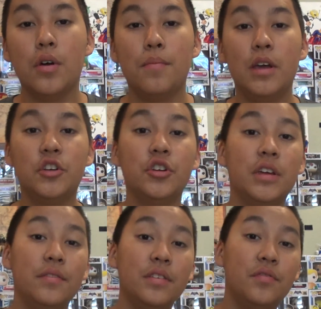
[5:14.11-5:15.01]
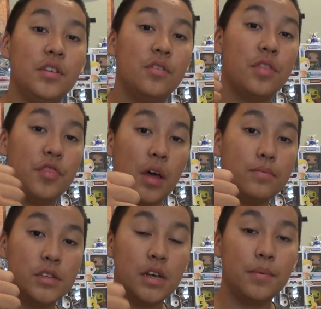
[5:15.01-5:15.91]
Make sure to give this video a
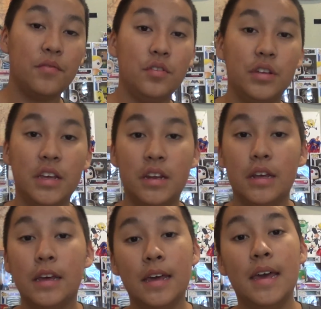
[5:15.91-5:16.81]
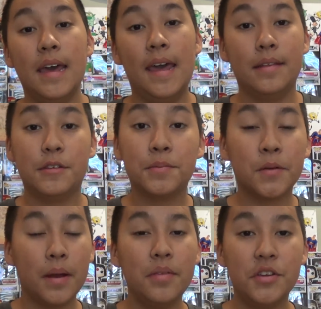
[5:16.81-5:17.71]
thumbs up if you did. And
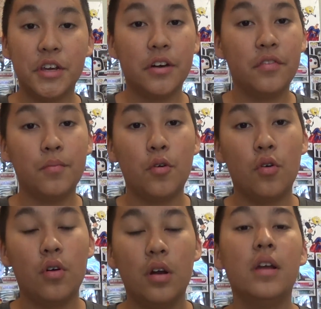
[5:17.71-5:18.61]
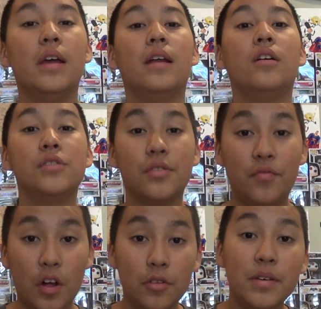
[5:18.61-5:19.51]
subscribe to the channel for more. And also
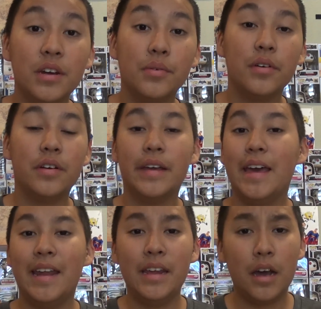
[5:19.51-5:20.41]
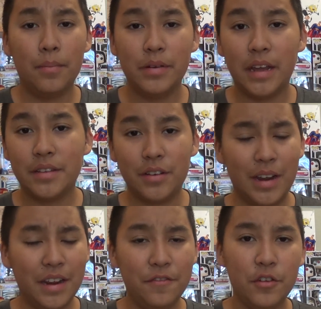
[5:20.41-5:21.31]
follow me on Twitter to get any updates on
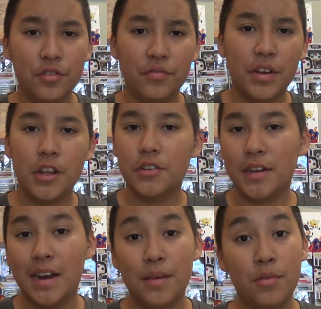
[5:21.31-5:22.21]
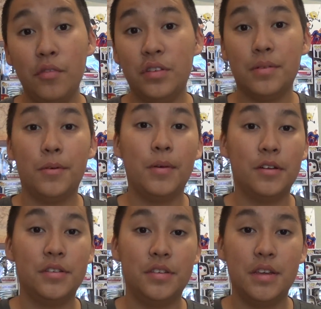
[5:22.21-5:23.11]
any future videos and any movies I'm
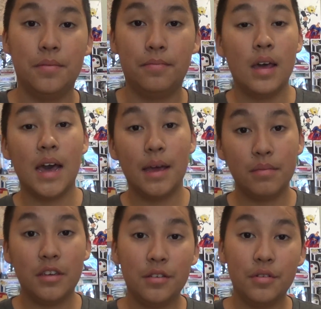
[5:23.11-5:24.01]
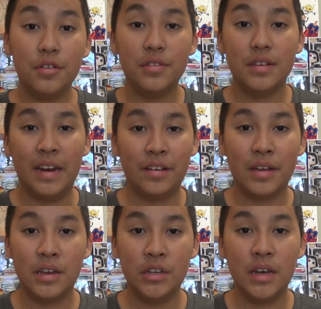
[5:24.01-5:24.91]
about to see. I'm Geek Roots, and I'll
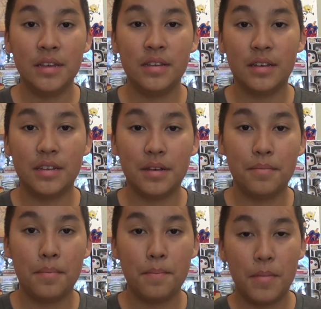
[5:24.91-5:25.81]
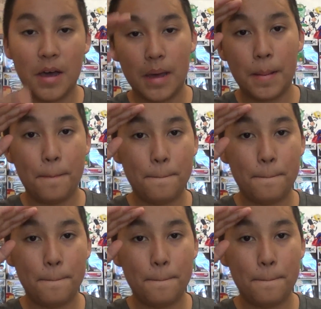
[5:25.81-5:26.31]
catch you guys next time. Bye.